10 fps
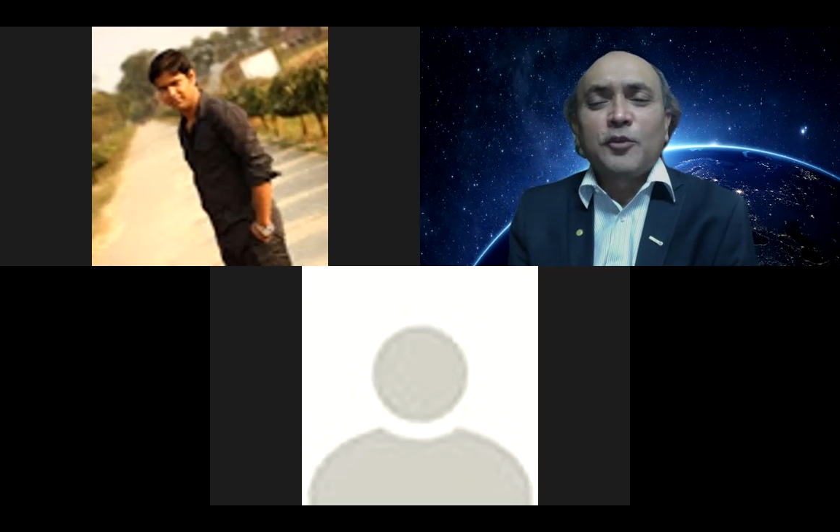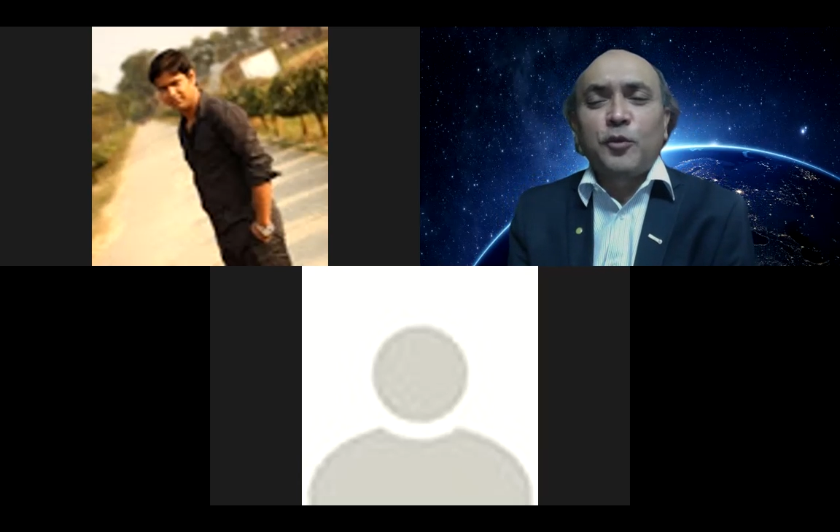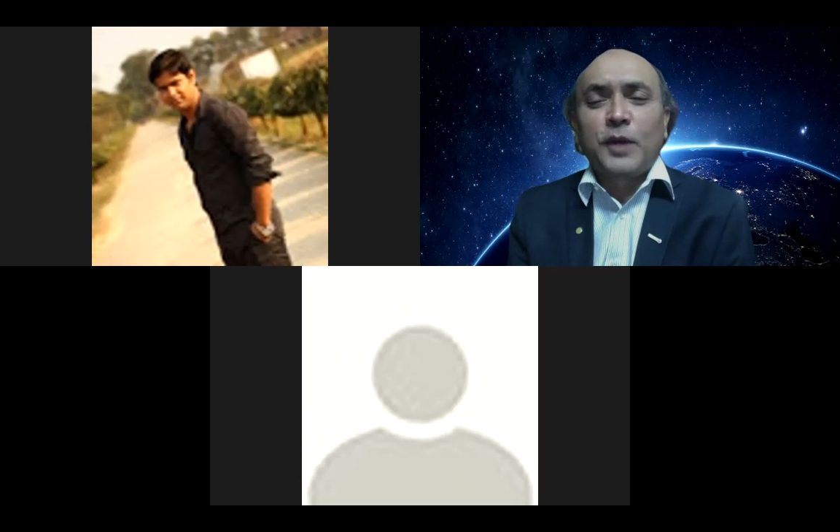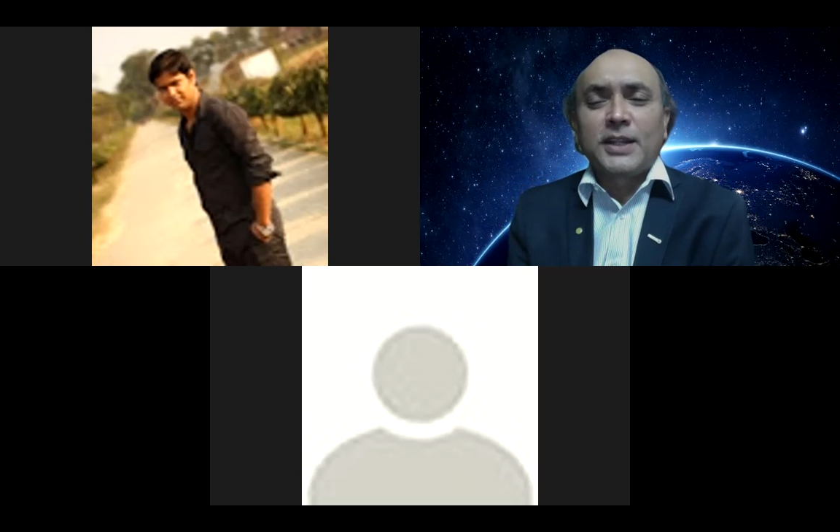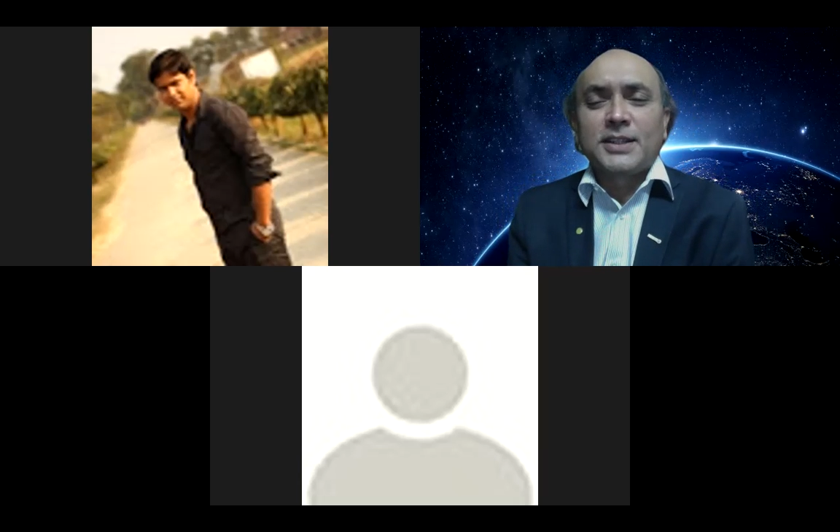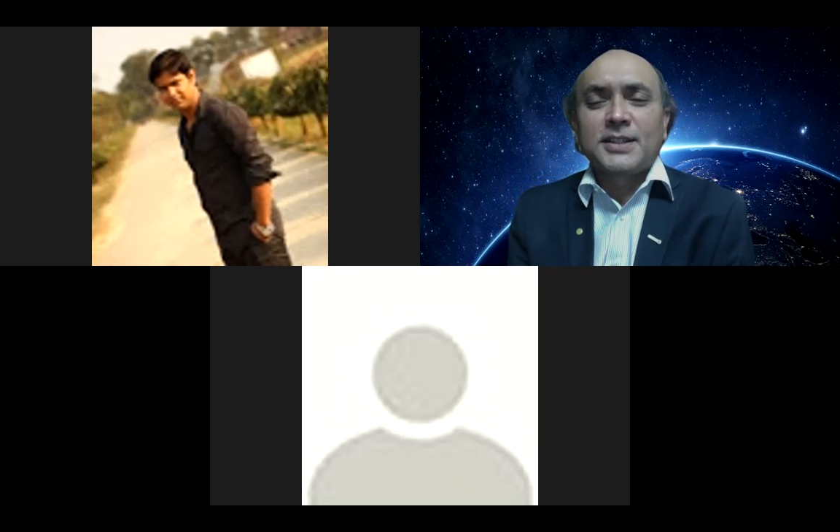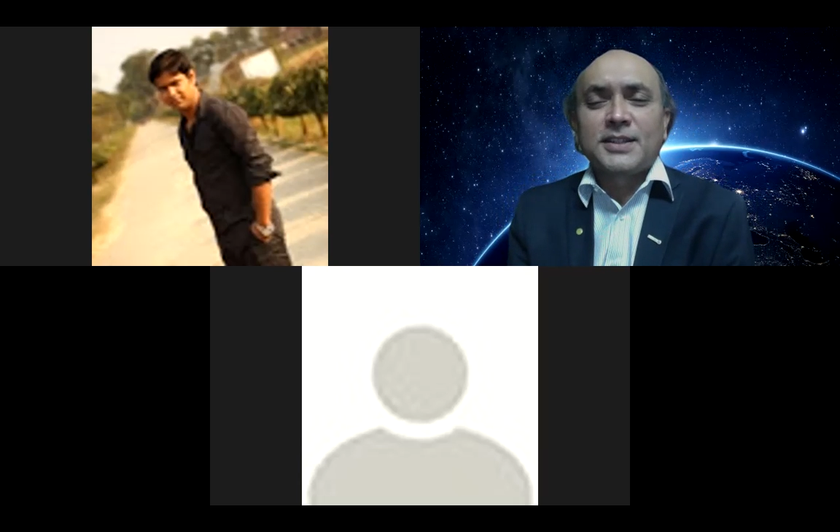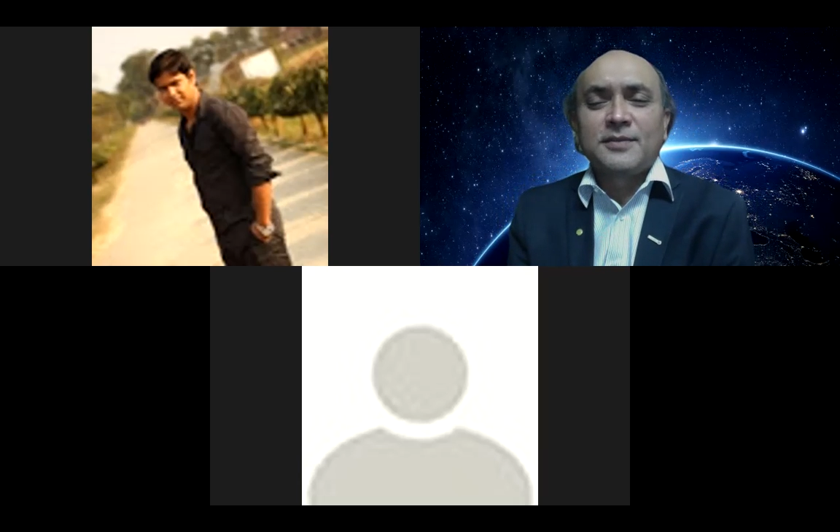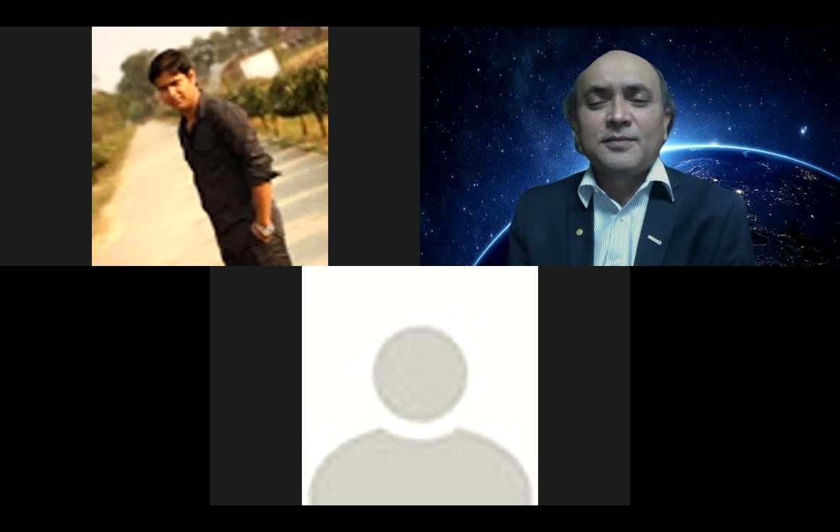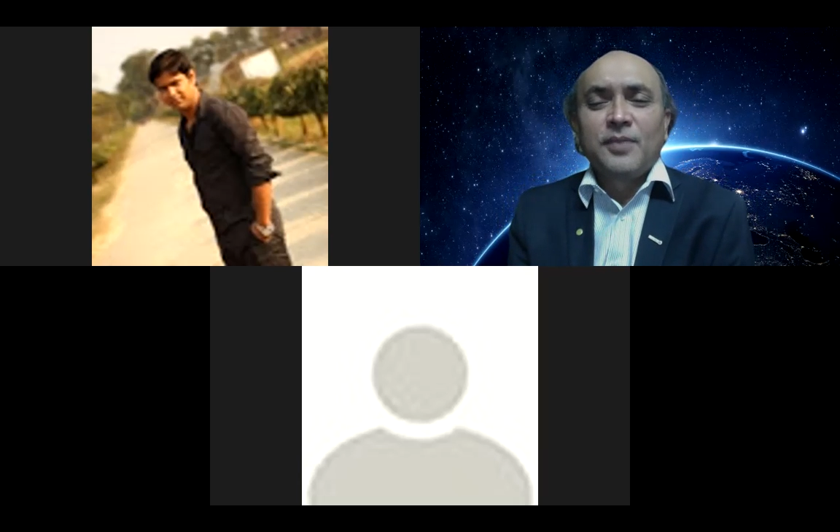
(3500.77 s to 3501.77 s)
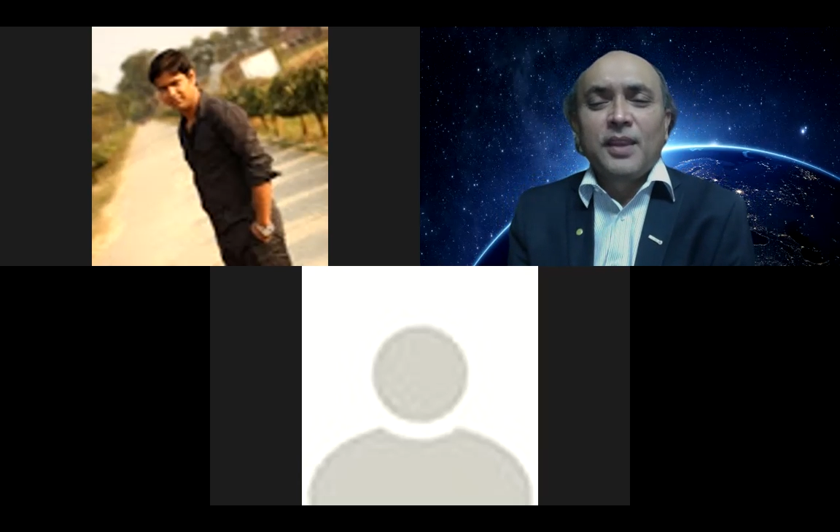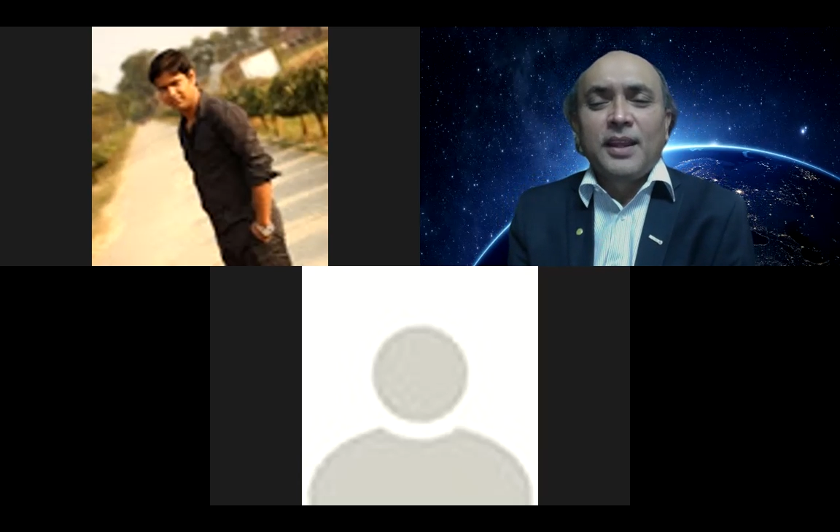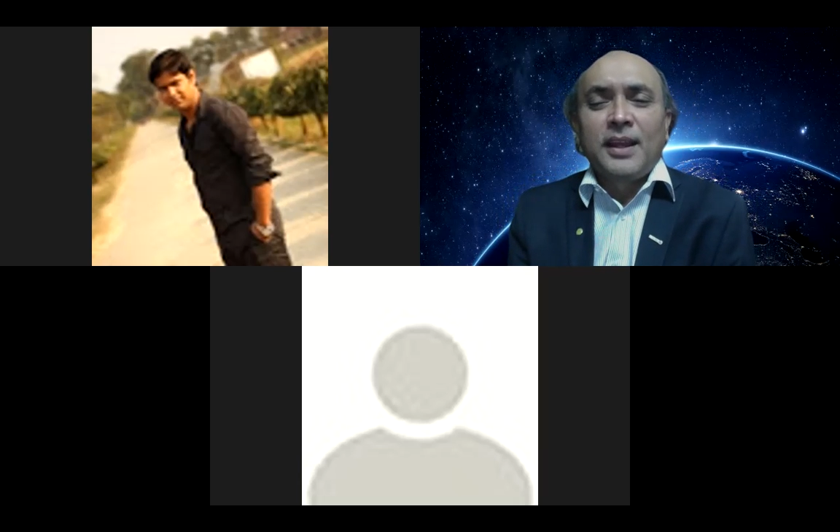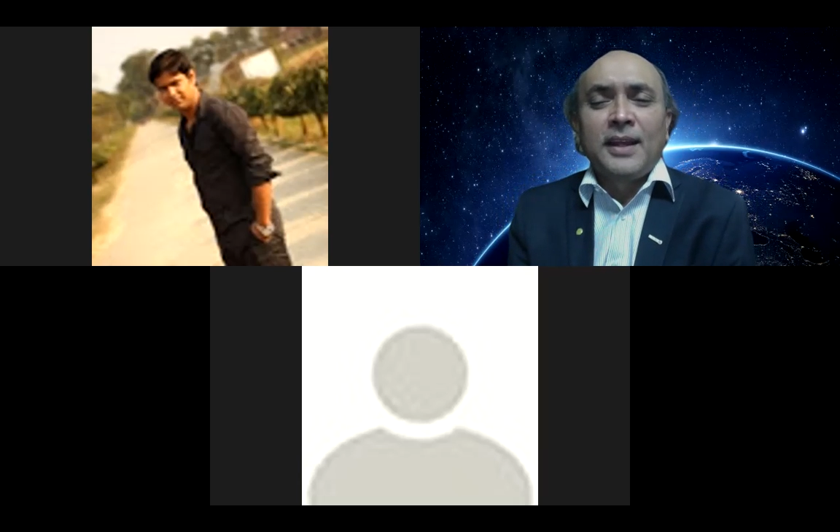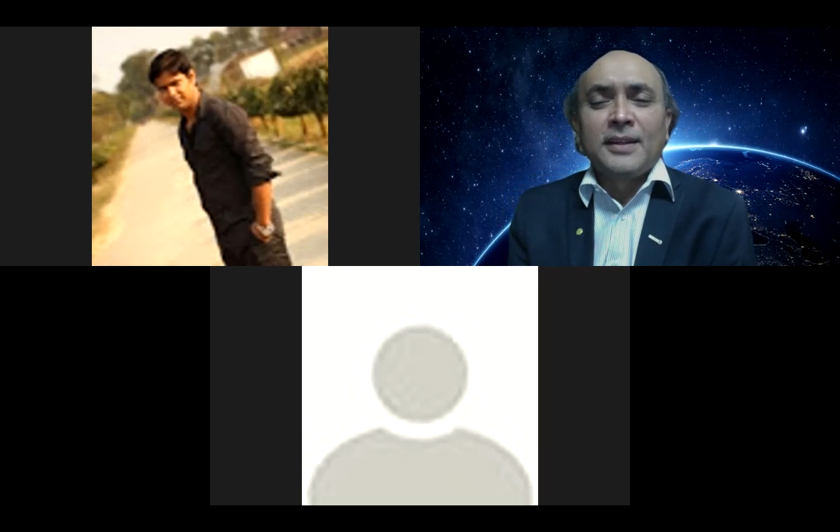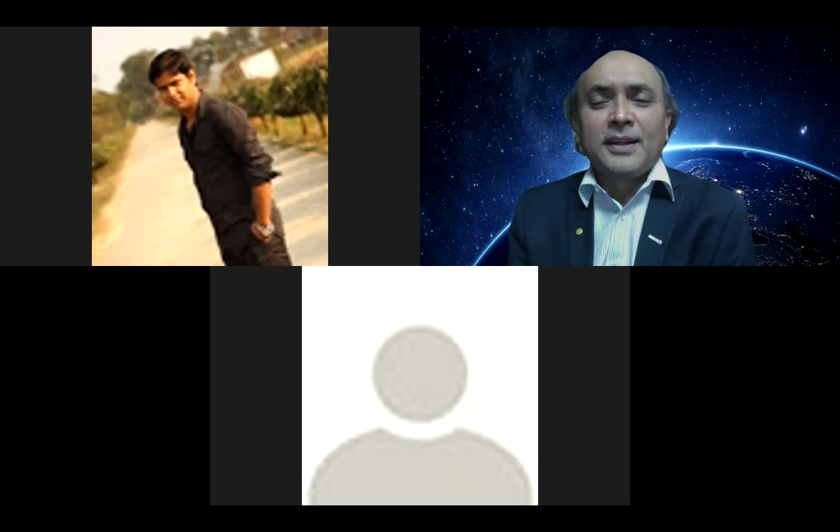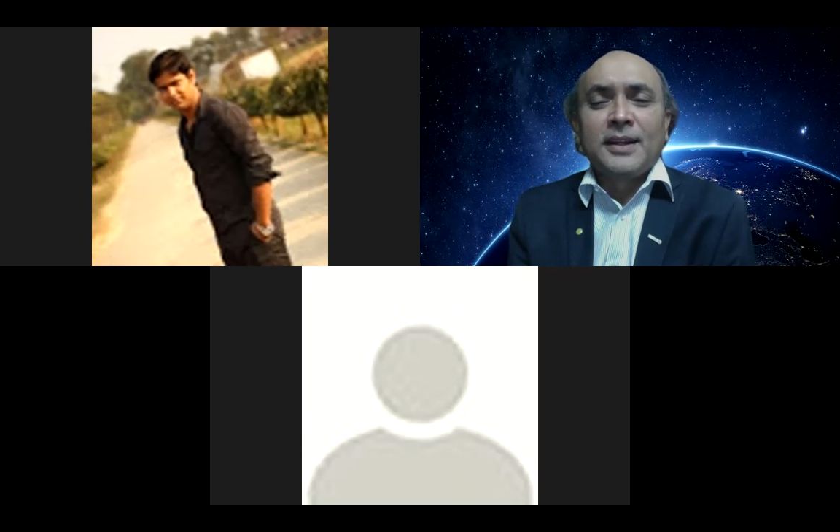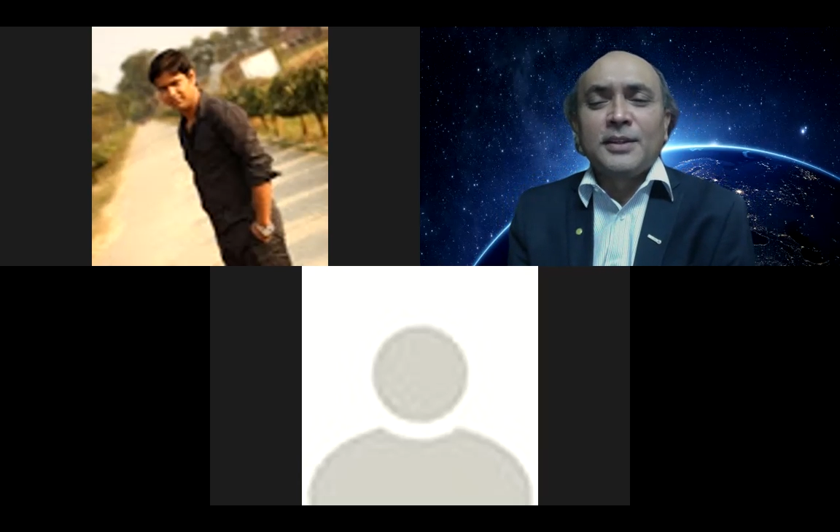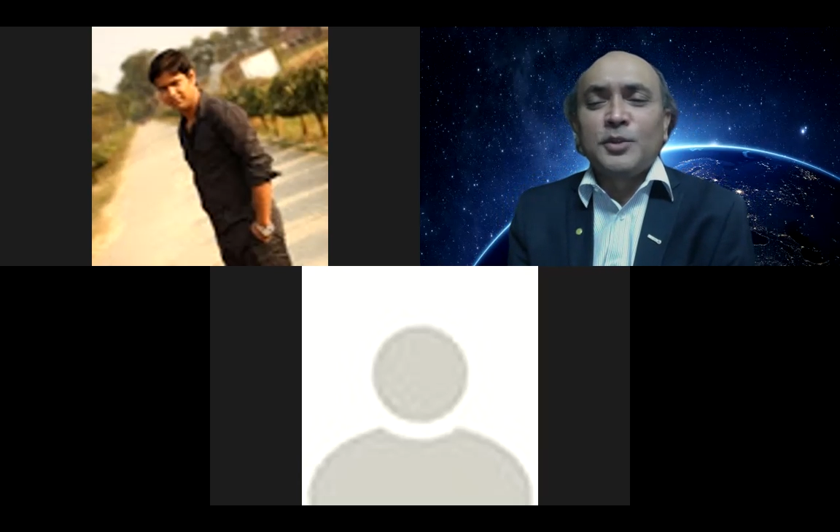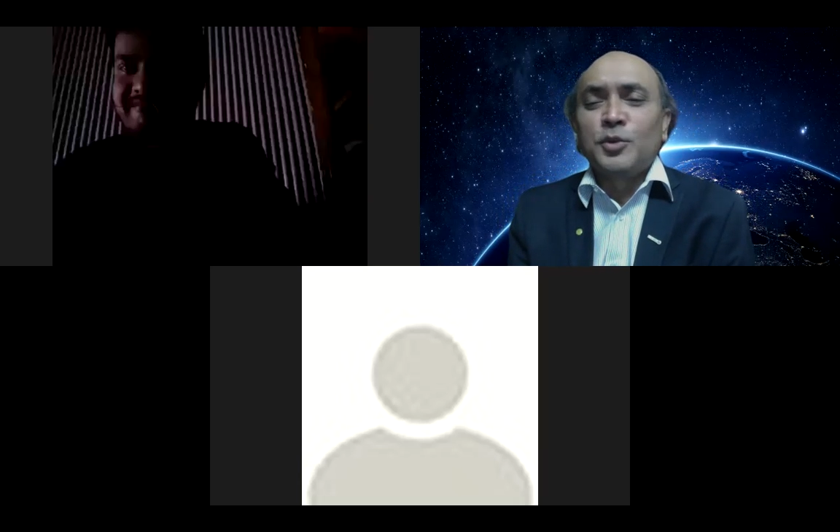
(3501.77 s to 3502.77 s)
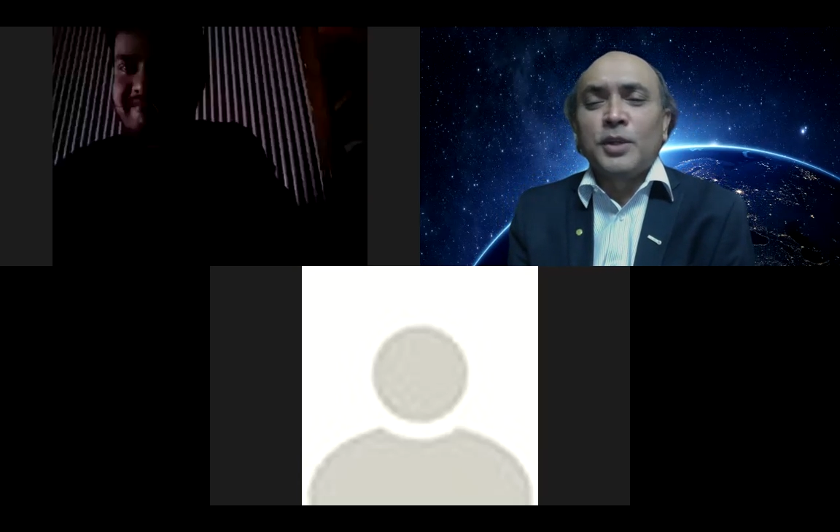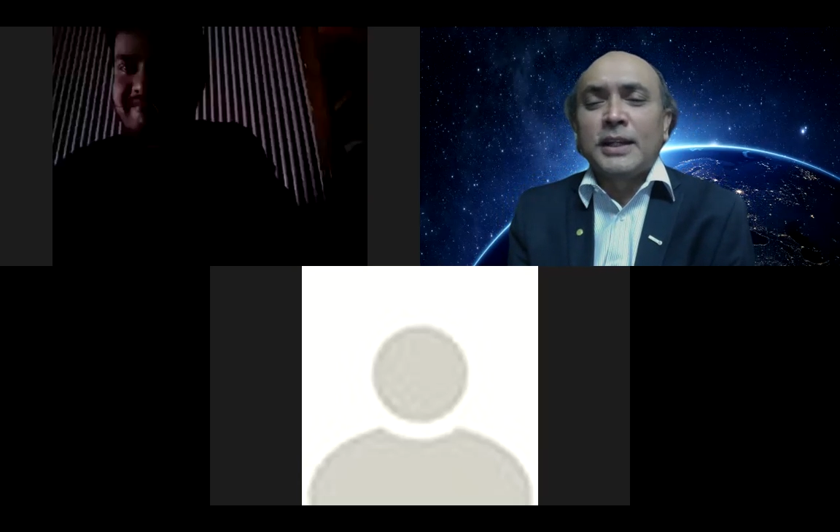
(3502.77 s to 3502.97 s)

fresh, and you will